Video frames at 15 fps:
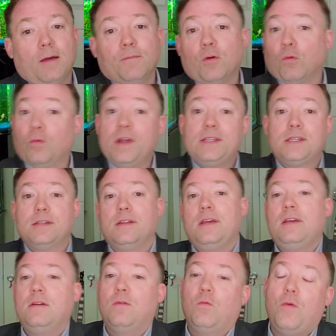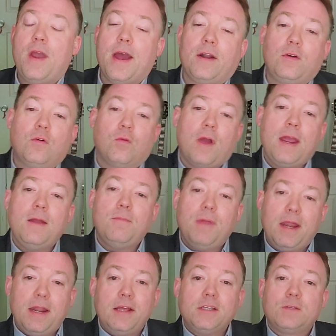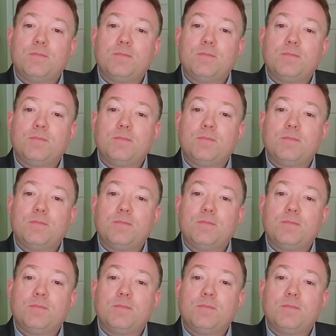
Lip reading: Recently, we had great meetings